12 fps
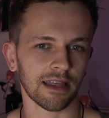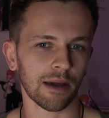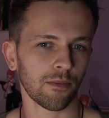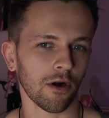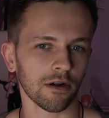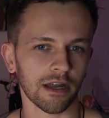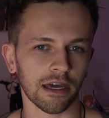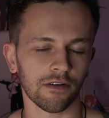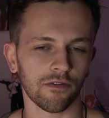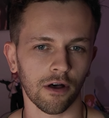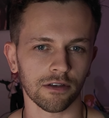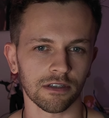that part kind
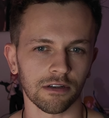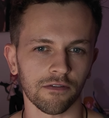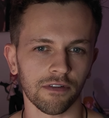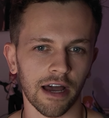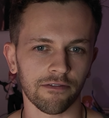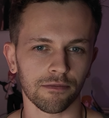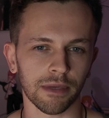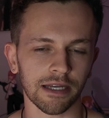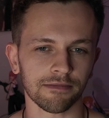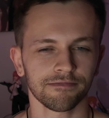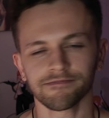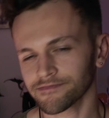of falls a little flat for
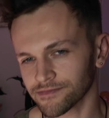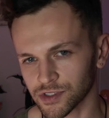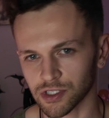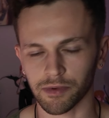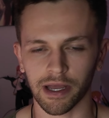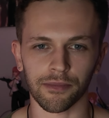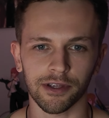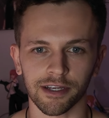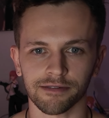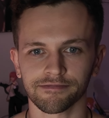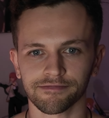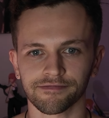me. Just my
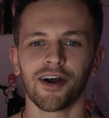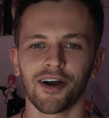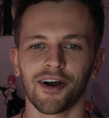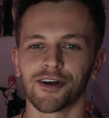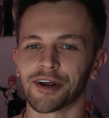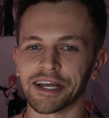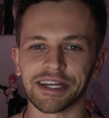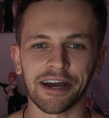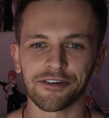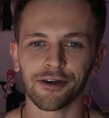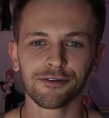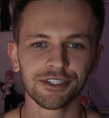opinion. All right,
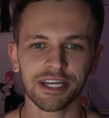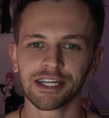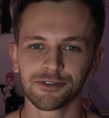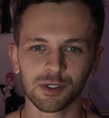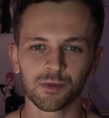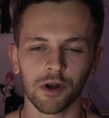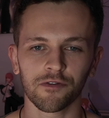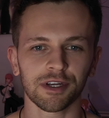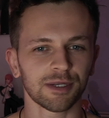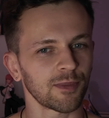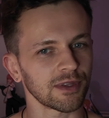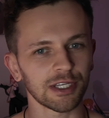now no statue is
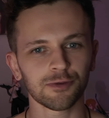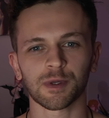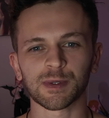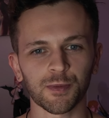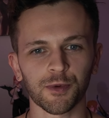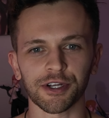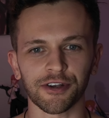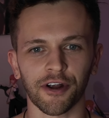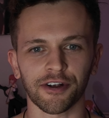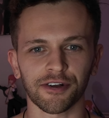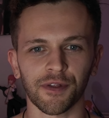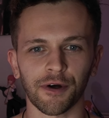perfect, but this one's pretty
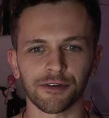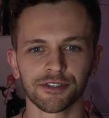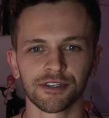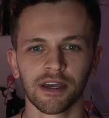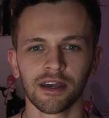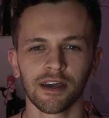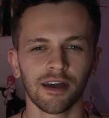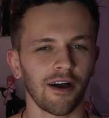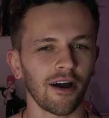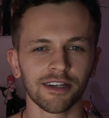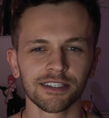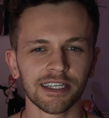darn close.
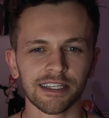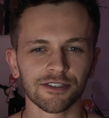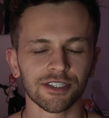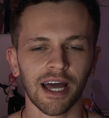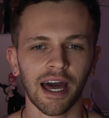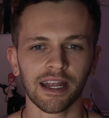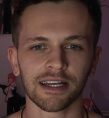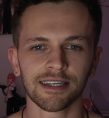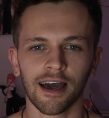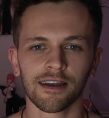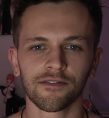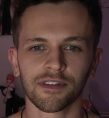Honestly, there's not a
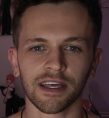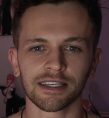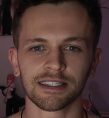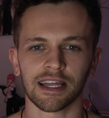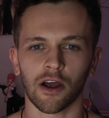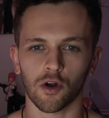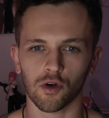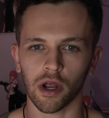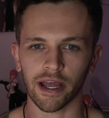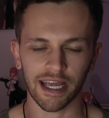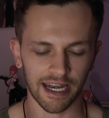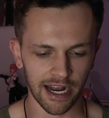ton of things that are
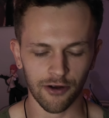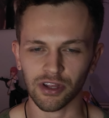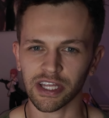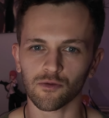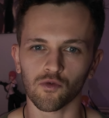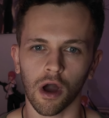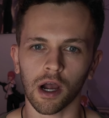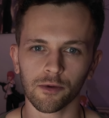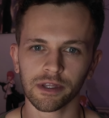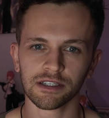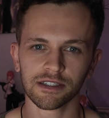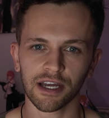inherently wrong
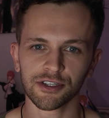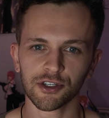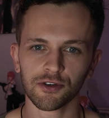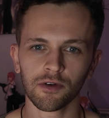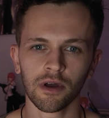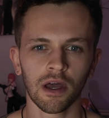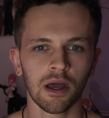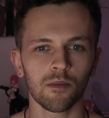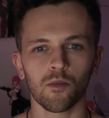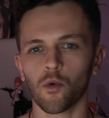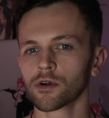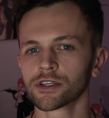with the statue,
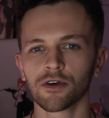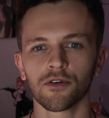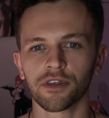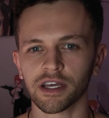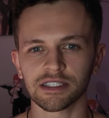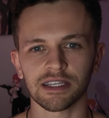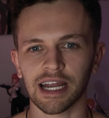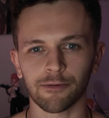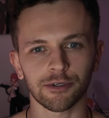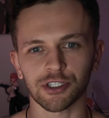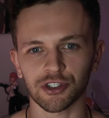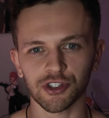more so things that I
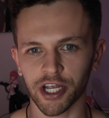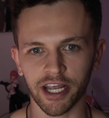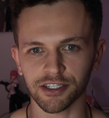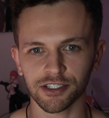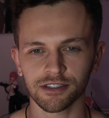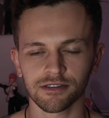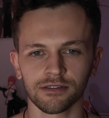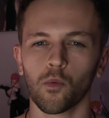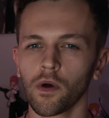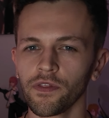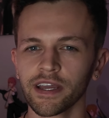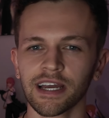would just change.
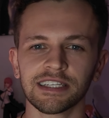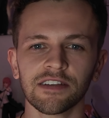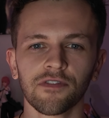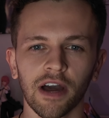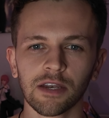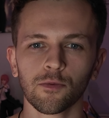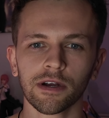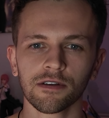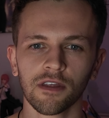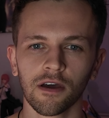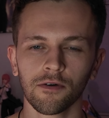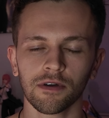One thing I did find
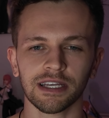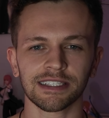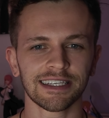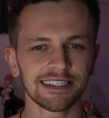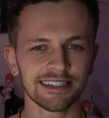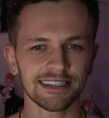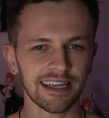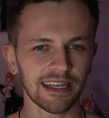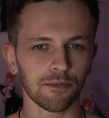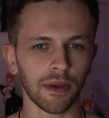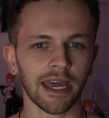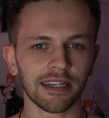weird though is this is a
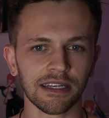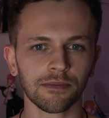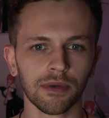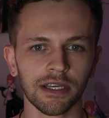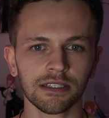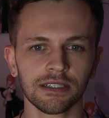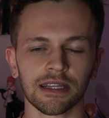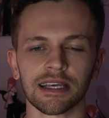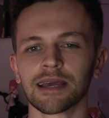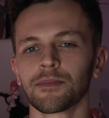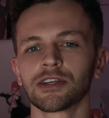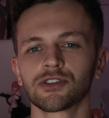companion piece to
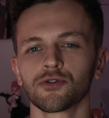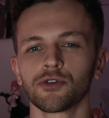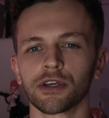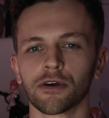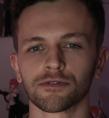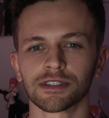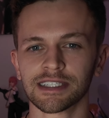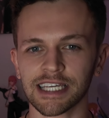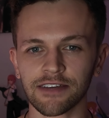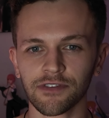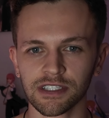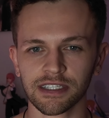the MH Studios
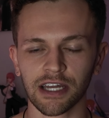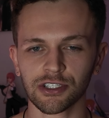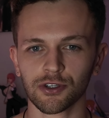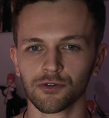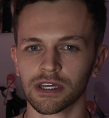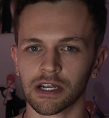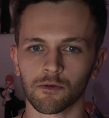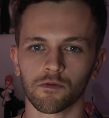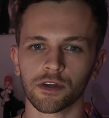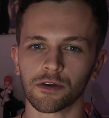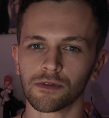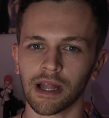Tifa statue that I
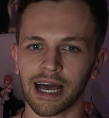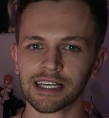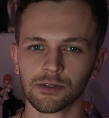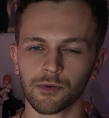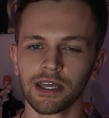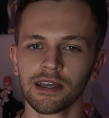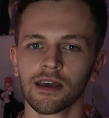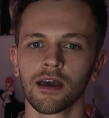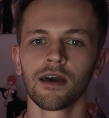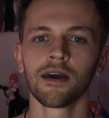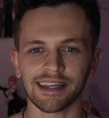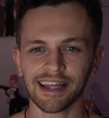reviewed last week,
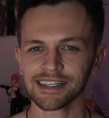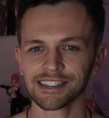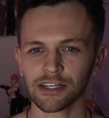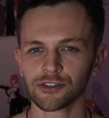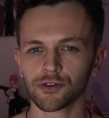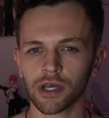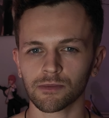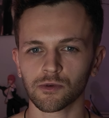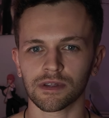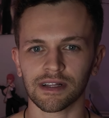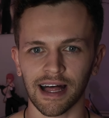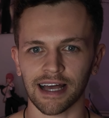and that statue comes
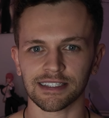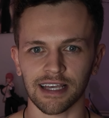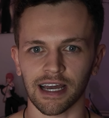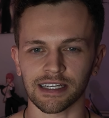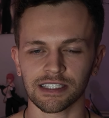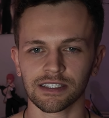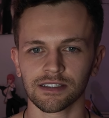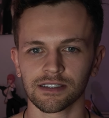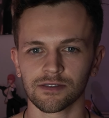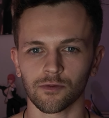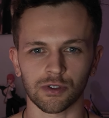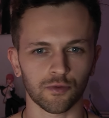with glass eyes,
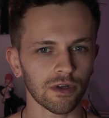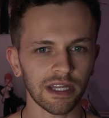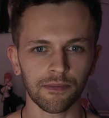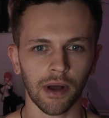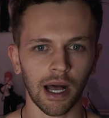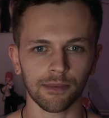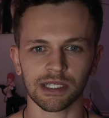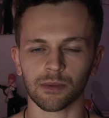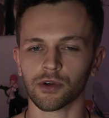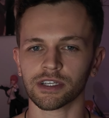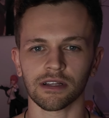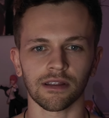which really pops and
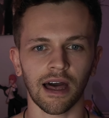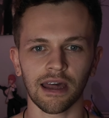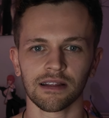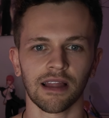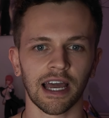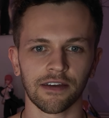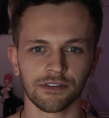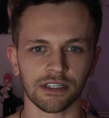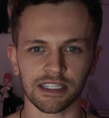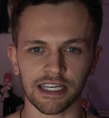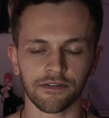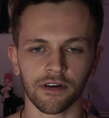it brings a lot of life to
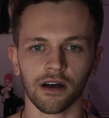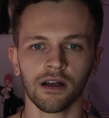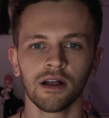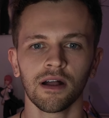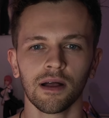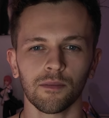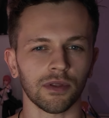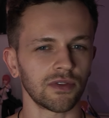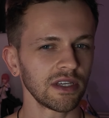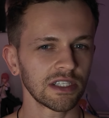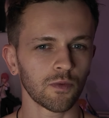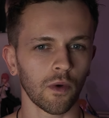Tifa,
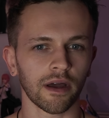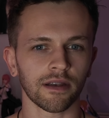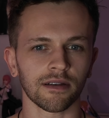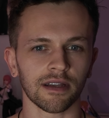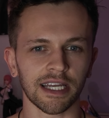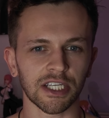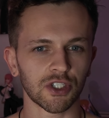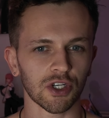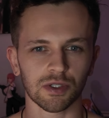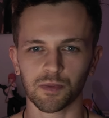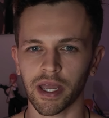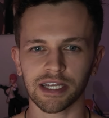but this one is
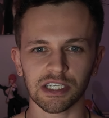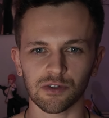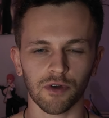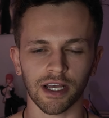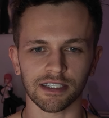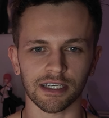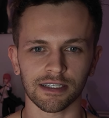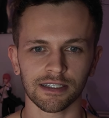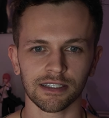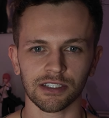just painted resin.